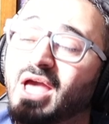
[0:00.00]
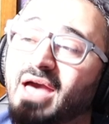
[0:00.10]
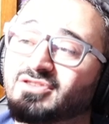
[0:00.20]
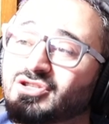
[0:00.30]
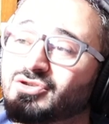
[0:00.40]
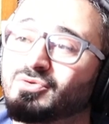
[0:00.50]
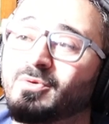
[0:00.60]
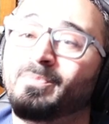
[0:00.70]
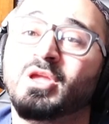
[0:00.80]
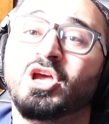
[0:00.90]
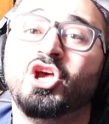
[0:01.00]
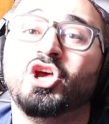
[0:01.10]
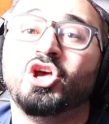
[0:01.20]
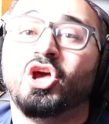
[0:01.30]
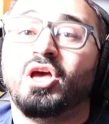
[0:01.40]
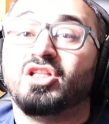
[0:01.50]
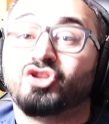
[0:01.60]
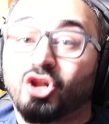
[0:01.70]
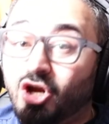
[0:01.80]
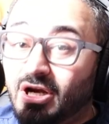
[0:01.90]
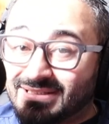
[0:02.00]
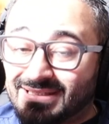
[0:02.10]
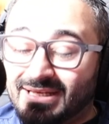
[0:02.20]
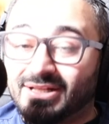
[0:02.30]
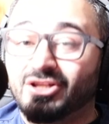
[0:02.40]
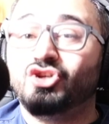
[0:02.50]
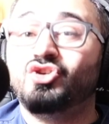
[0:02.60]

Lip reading: what you have to do. To learn a skill,